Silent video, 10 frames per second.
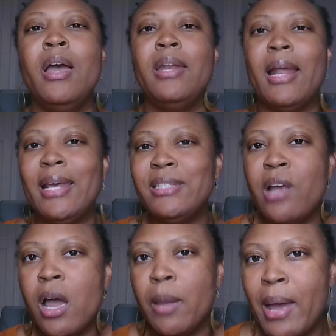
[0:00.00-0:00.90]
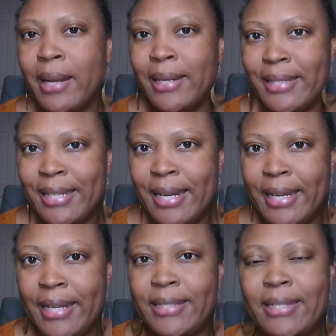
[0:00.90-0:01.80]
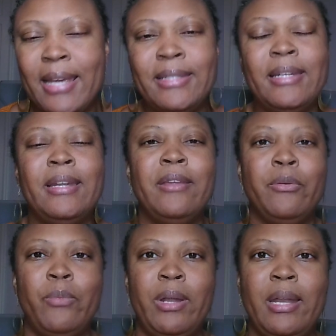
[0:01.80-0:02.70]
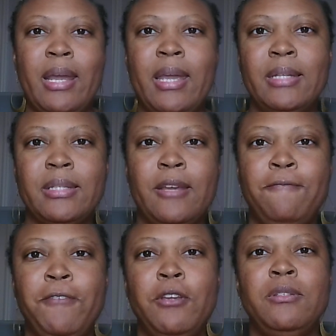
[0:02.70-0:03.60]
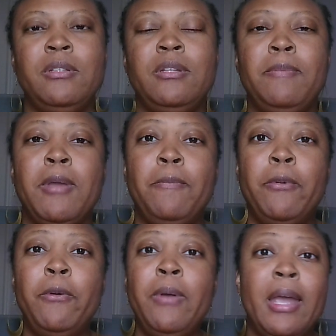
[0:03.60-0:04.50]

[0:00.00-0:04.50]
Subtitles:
Now, let's talk about descendants. That's another one that gets confusing to people.